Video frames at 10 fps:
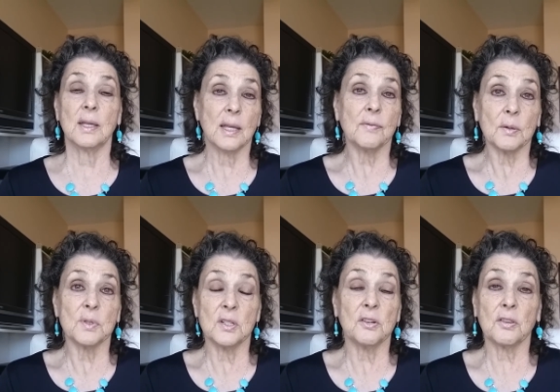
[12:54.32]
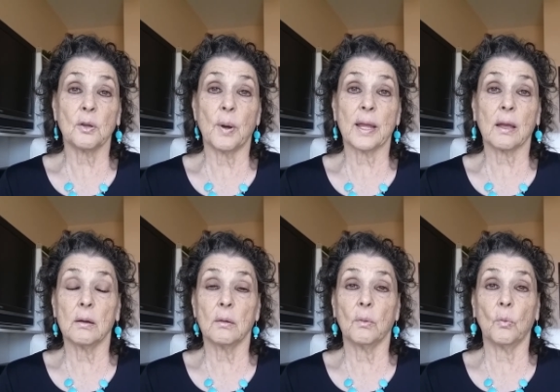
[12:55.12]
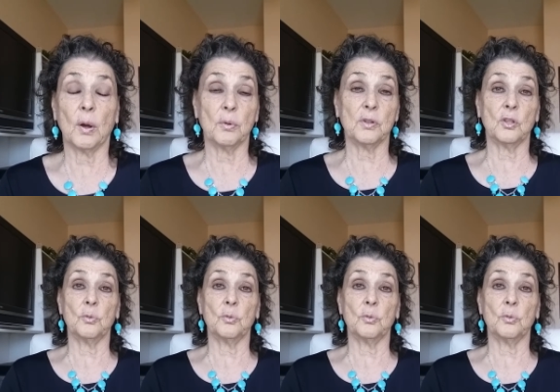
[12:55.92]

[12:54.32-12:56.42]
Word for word: if there was an earthquake, what would